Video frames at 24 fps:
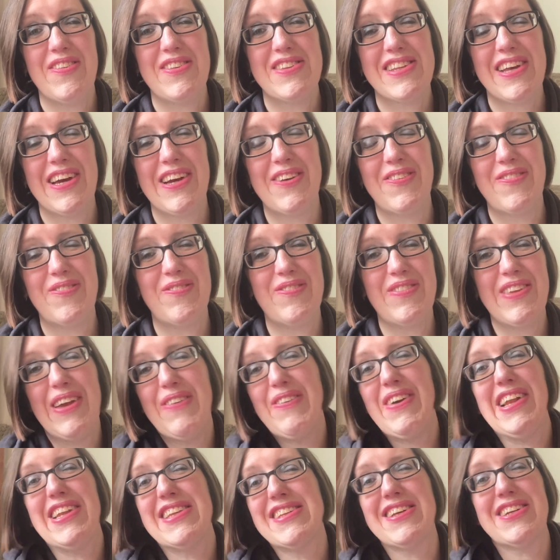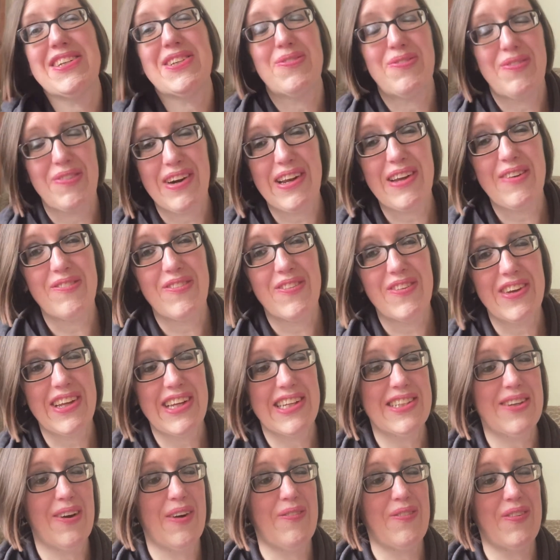So yeah, we had such a brilliant morning.
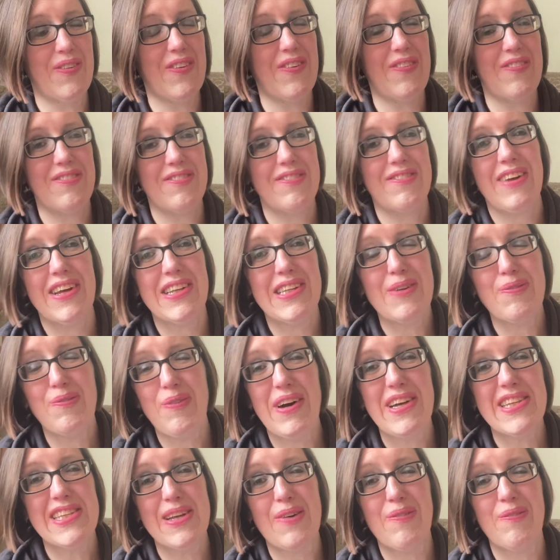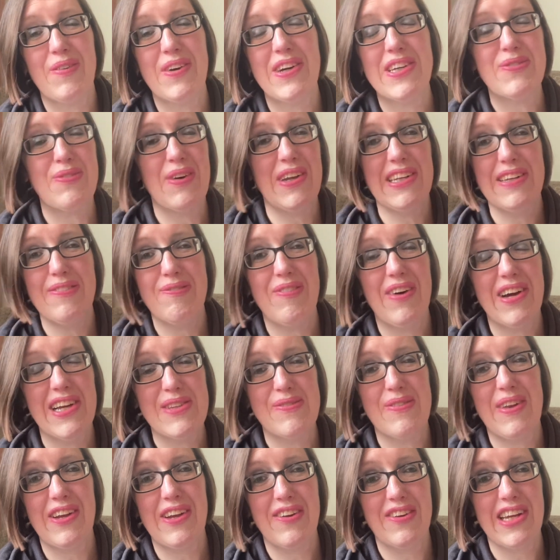So I bought, I did buy some books, but I didn't buy as
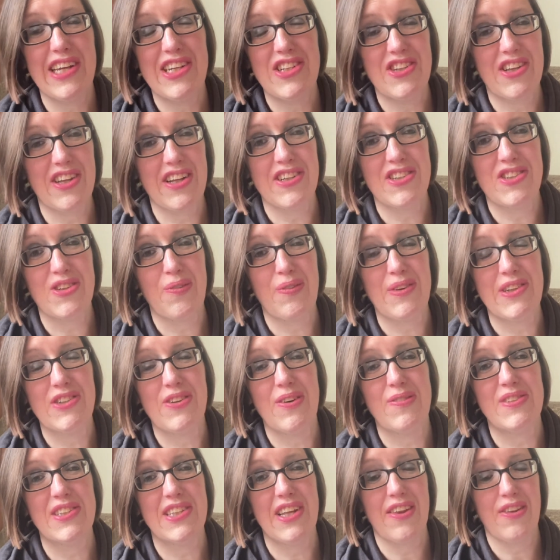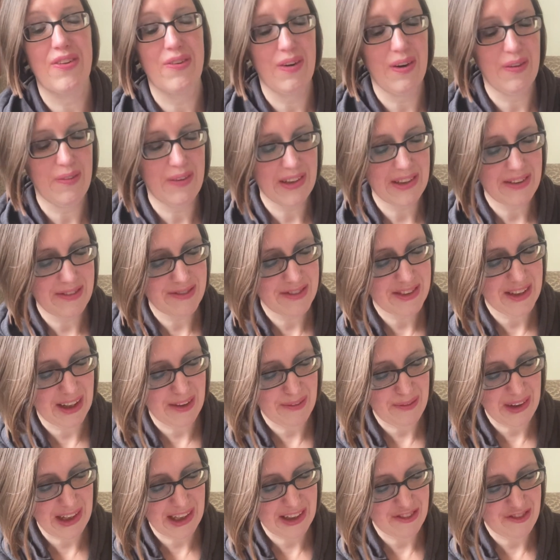on each of those shopping trips as I thought I would. So
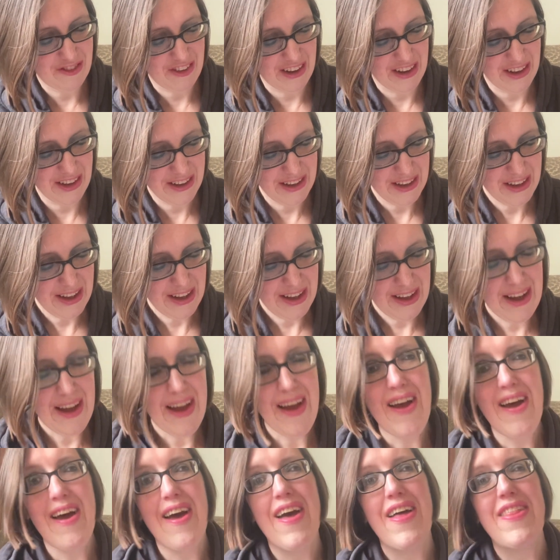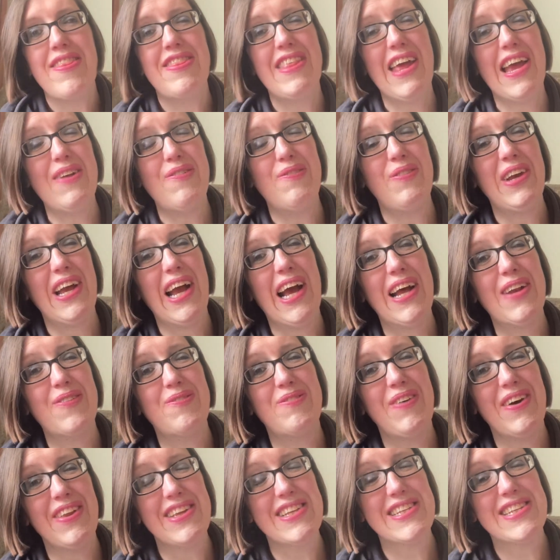we had fun. Then we had
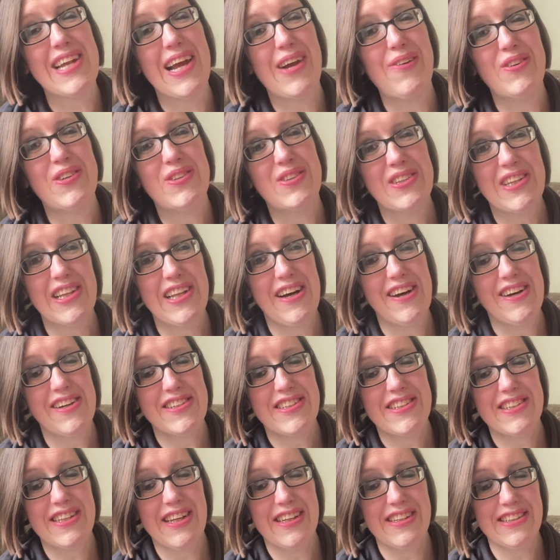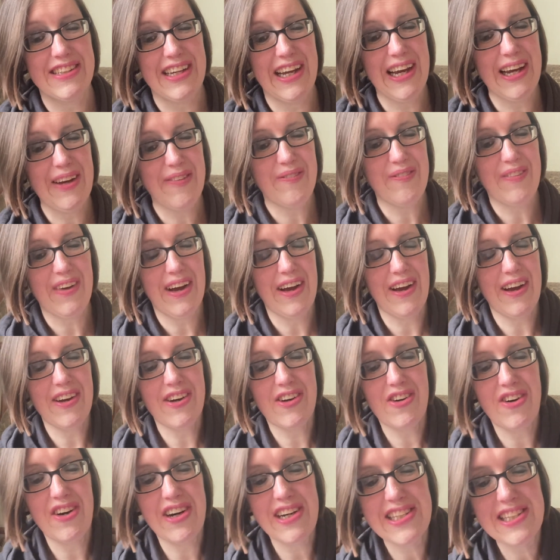Mother's Day, which was last Sunday.
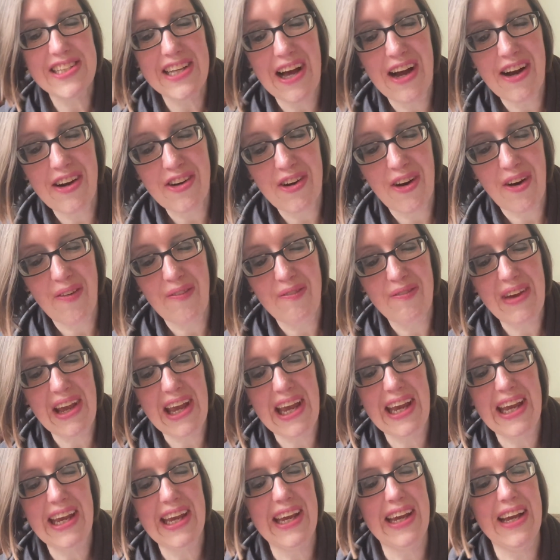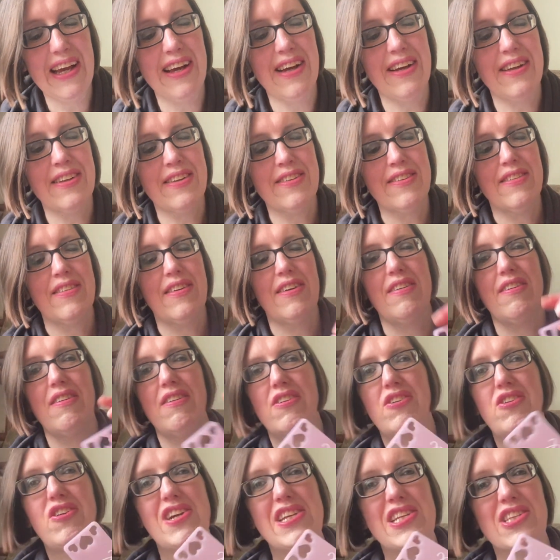Chris got me, or
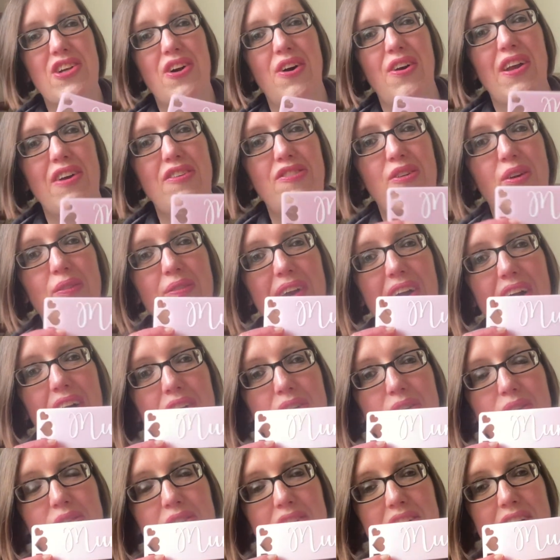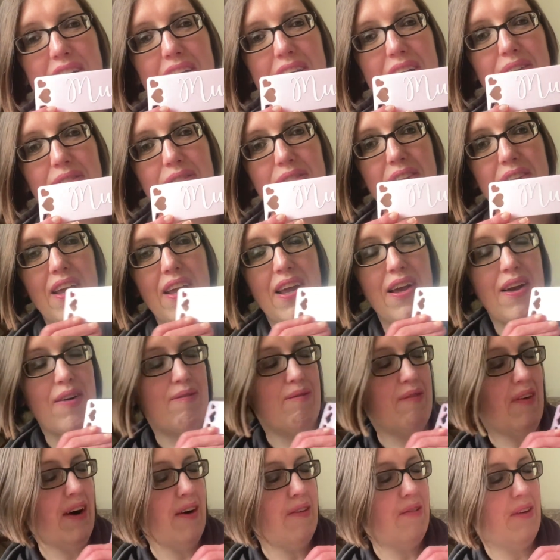Chris got it for me. I ordered it.
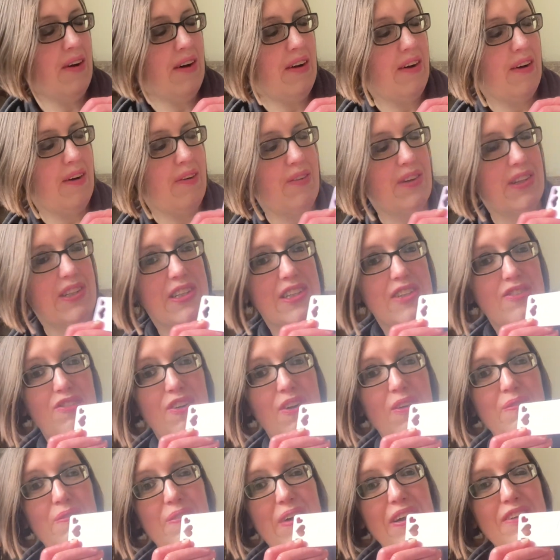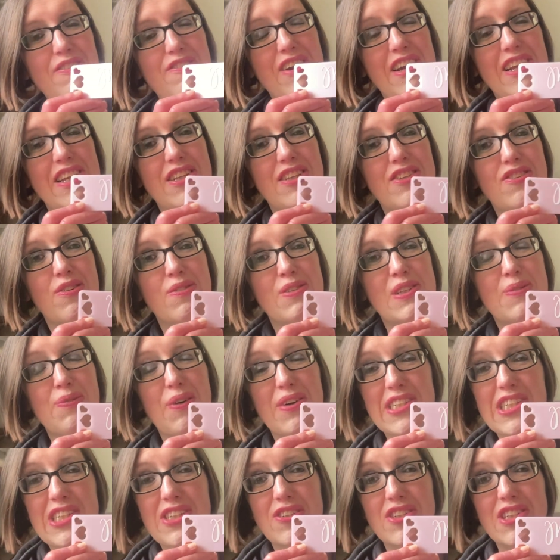Mum, which is from my friend from
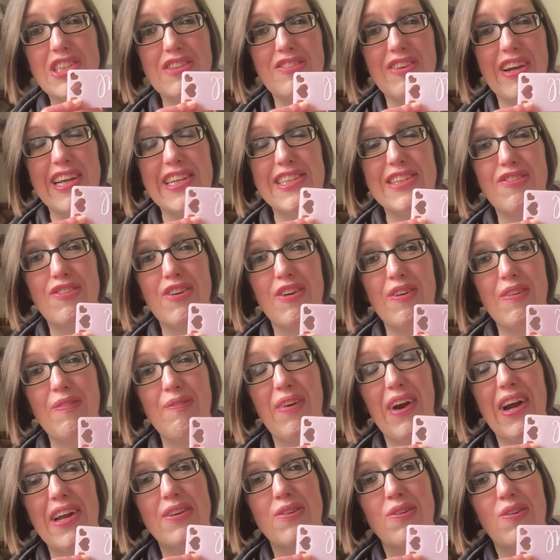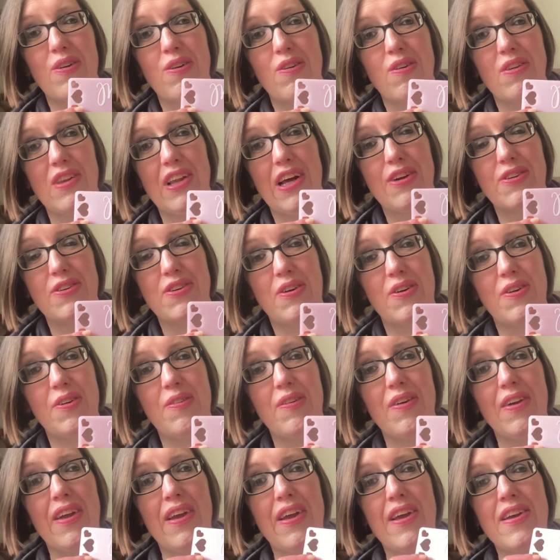Spotty Dotty Reads. If you're in Bracknell or local,
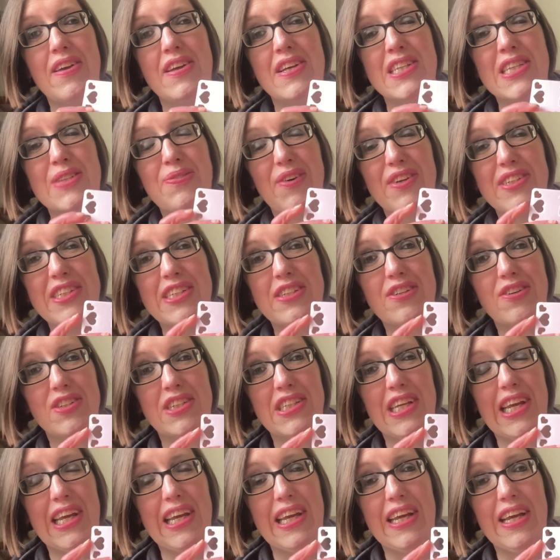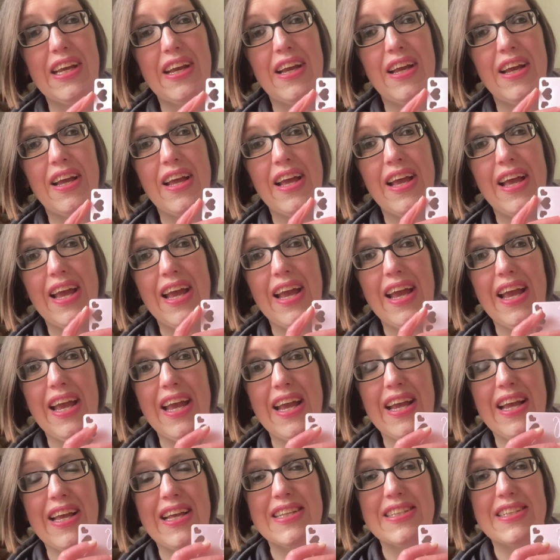Spotty Dotty
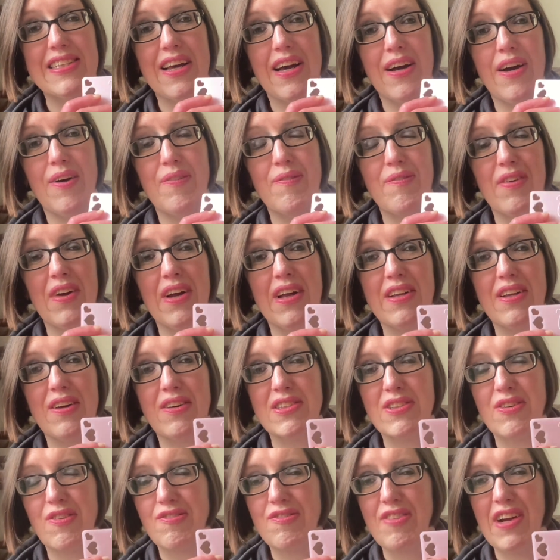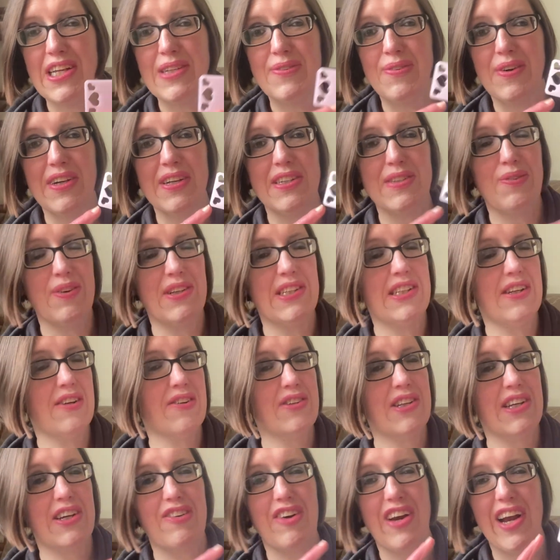is, um, and it's on Facebook, Spotty
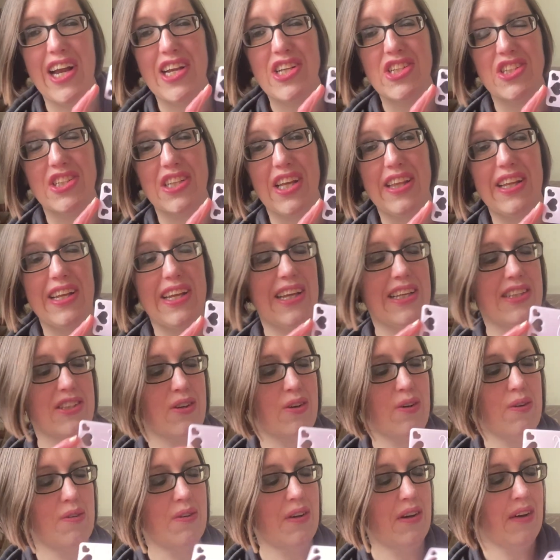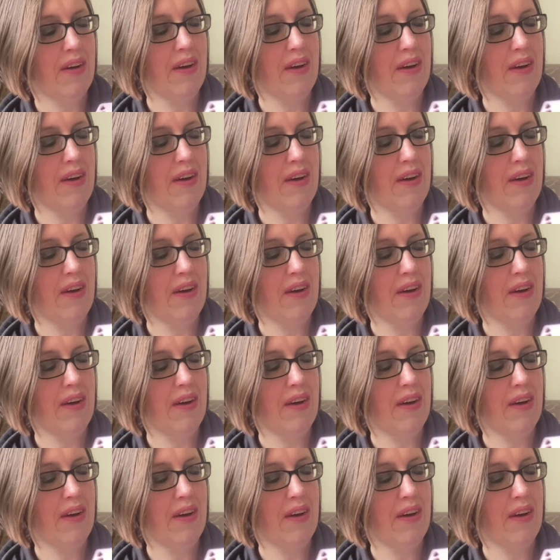Dotty Creations, I think it's called.